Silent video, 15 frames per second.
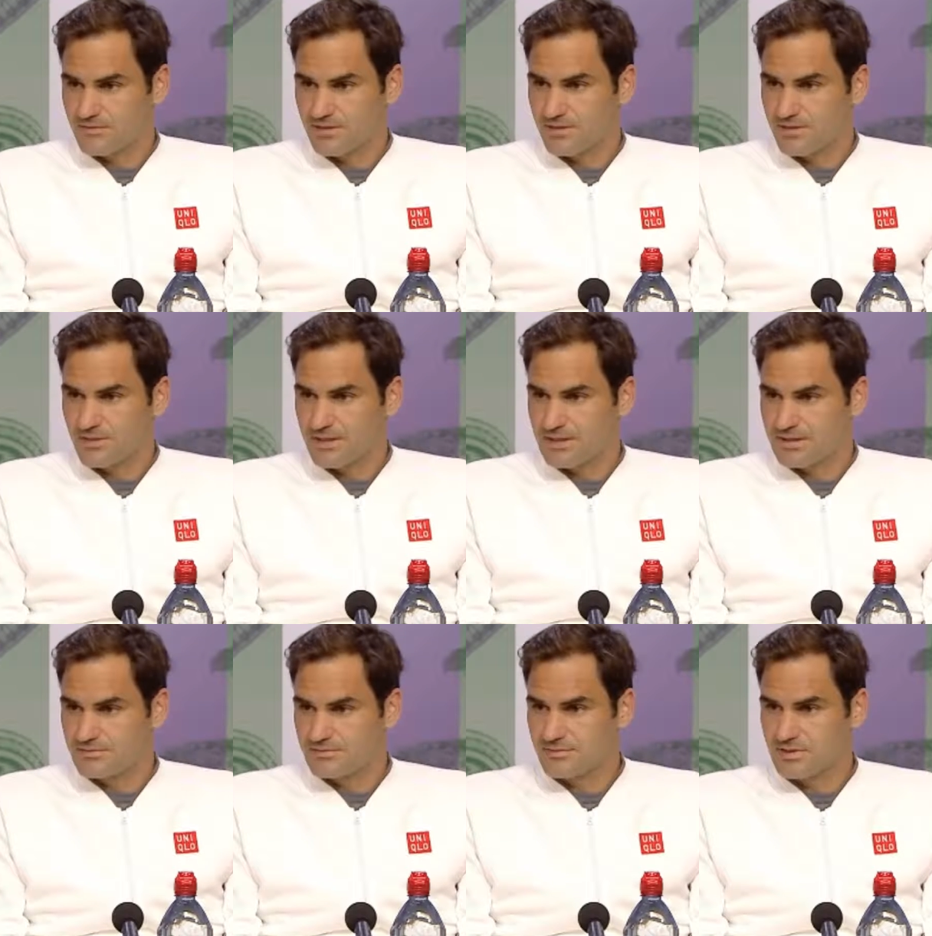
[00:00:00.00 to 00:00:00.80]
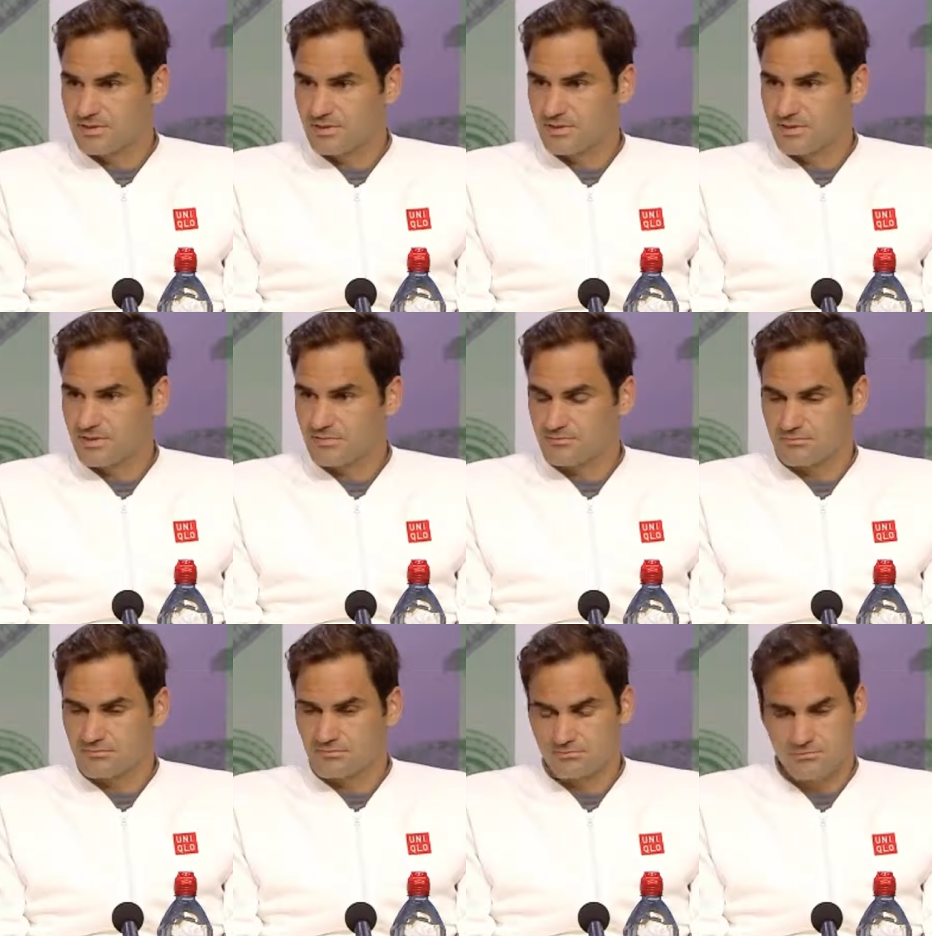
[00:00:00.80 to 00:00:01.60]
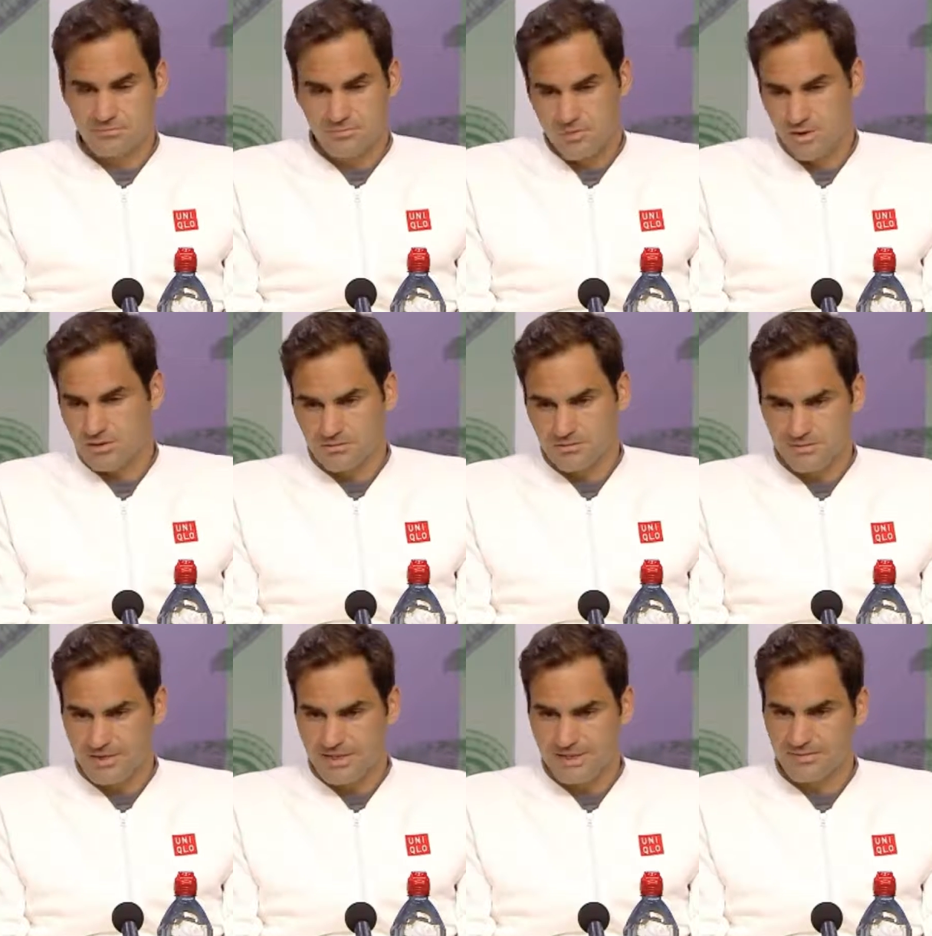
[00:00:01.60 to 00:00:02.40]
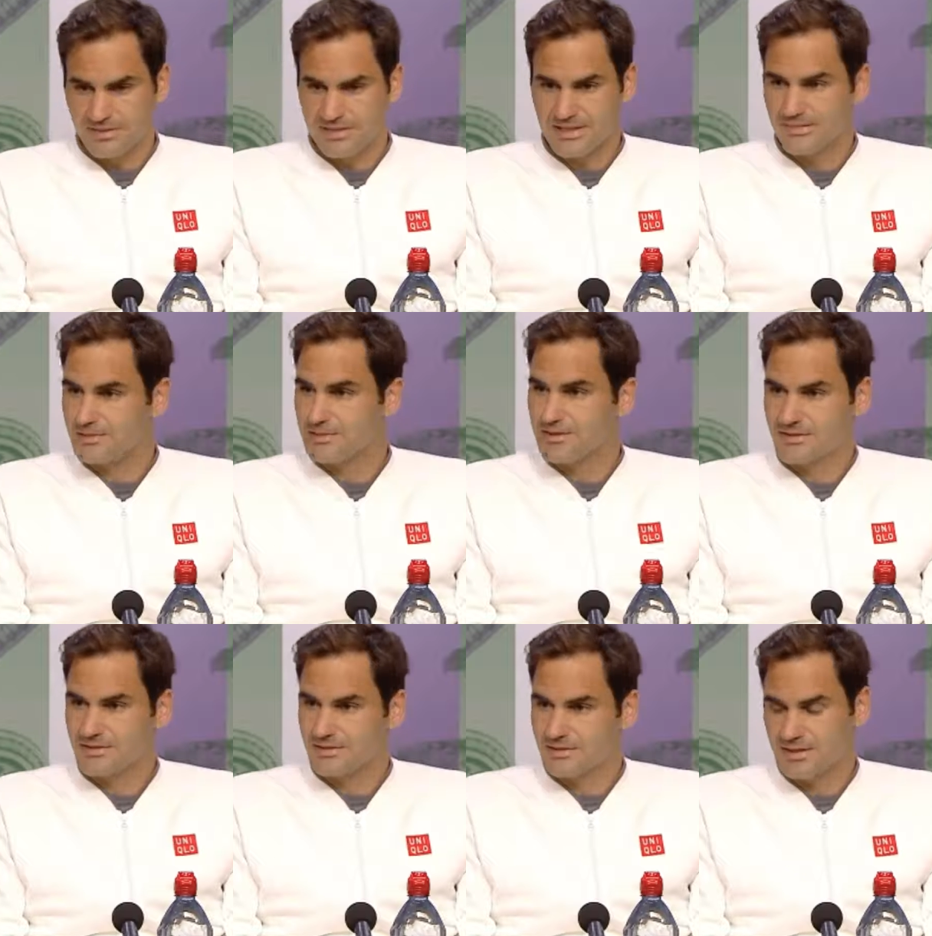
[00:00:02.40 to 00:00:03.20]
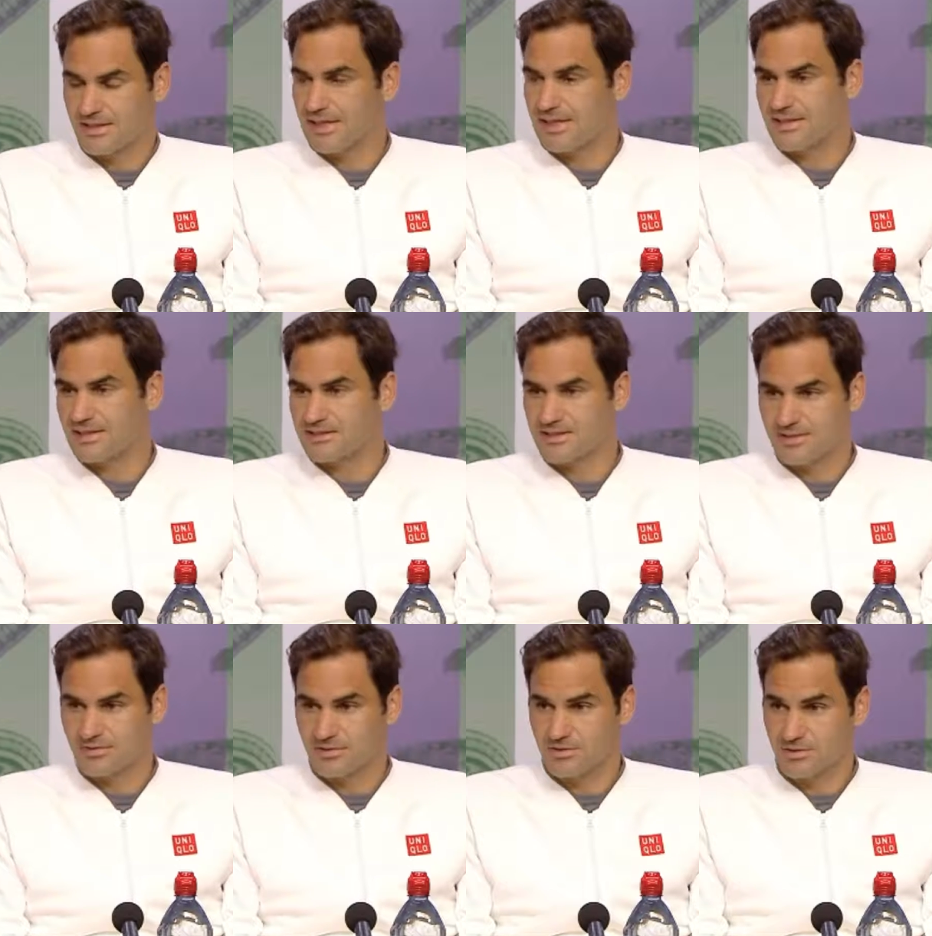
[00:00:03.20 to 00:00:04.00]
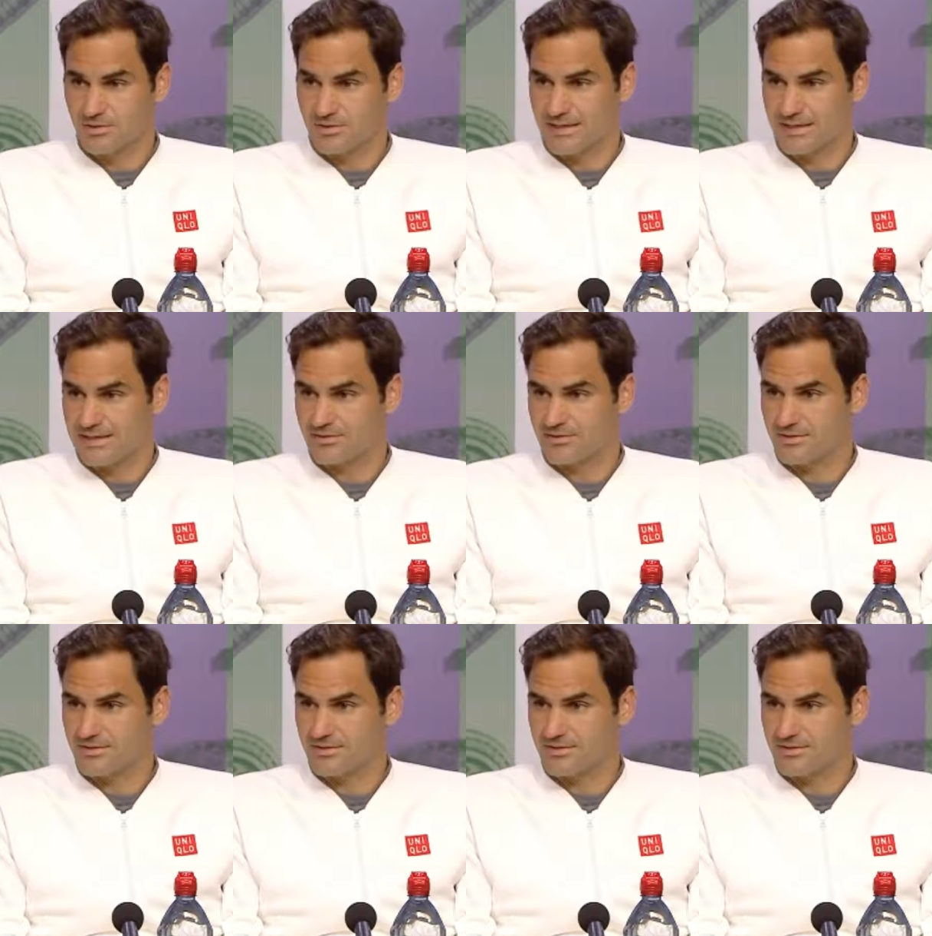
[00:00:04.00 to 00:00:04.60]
person the speaker is talking to, even when it is not the case.